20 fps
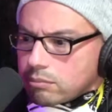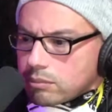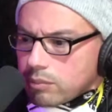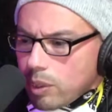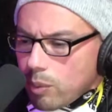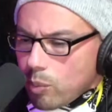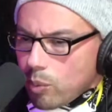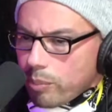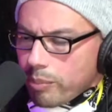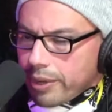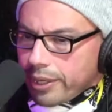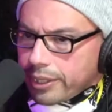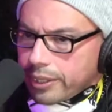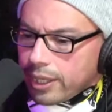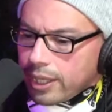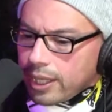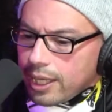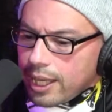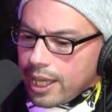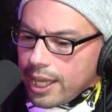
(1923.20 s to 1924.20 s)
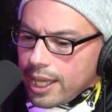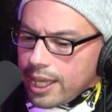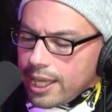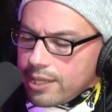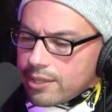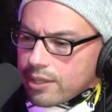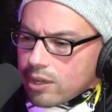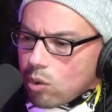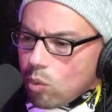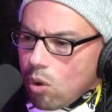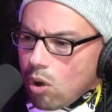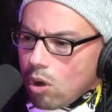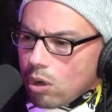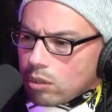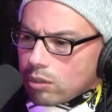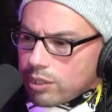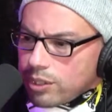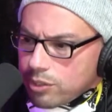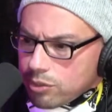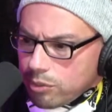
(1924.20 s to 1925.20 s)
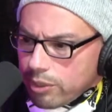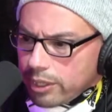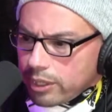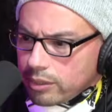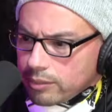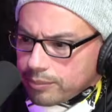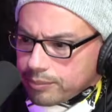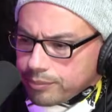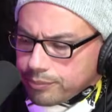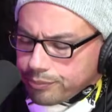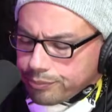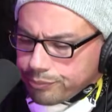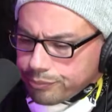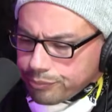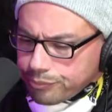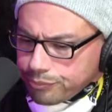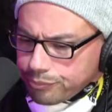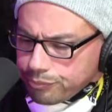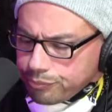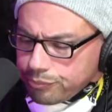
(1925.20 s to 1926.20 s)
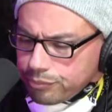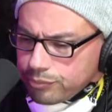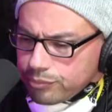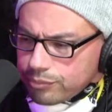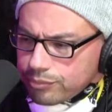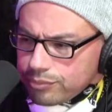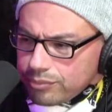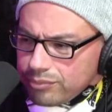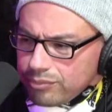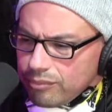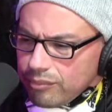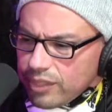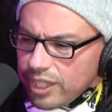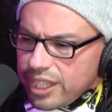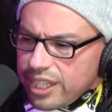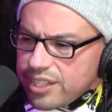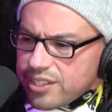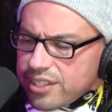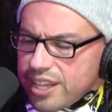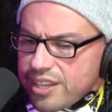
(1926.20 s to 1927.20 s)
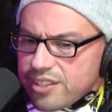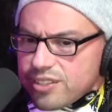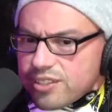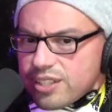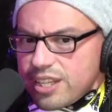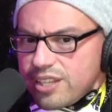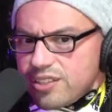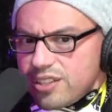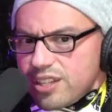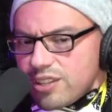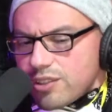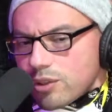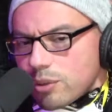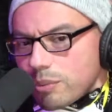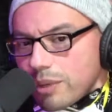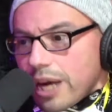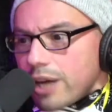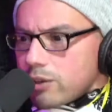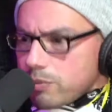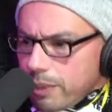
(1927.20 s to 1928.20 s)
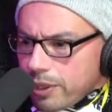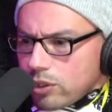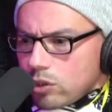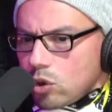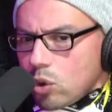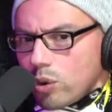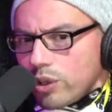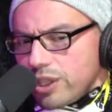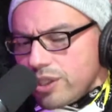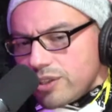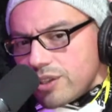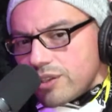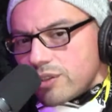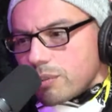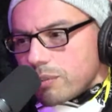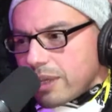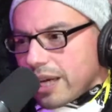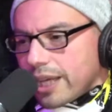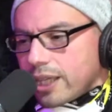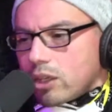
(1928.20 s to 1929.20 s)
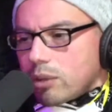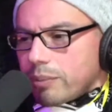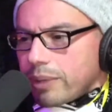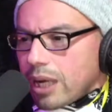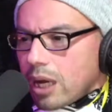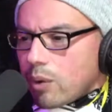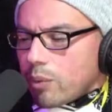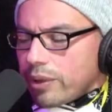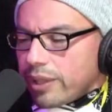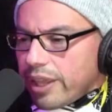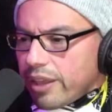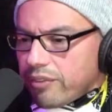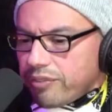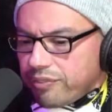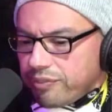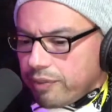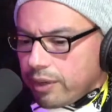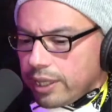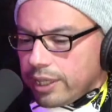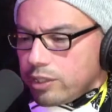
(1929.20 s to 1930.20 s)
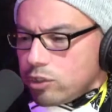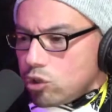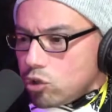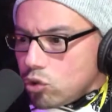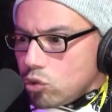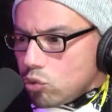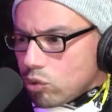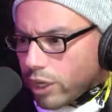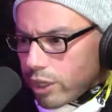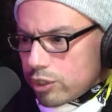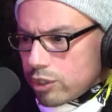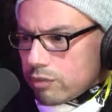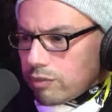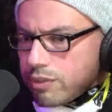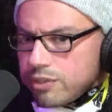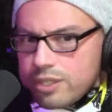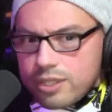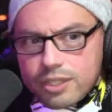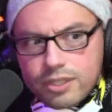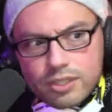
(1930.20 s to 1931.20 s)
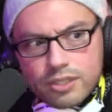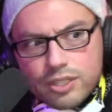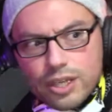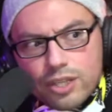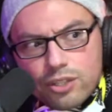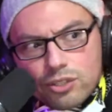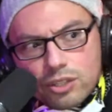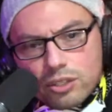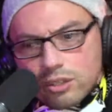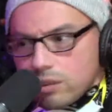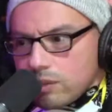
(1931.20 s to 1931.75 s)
Mike. He's at a Walgreens, right? And he says he sees some guy who's about to go in. He sees some guy coming out with that fucking suit on. You ever see Contagion?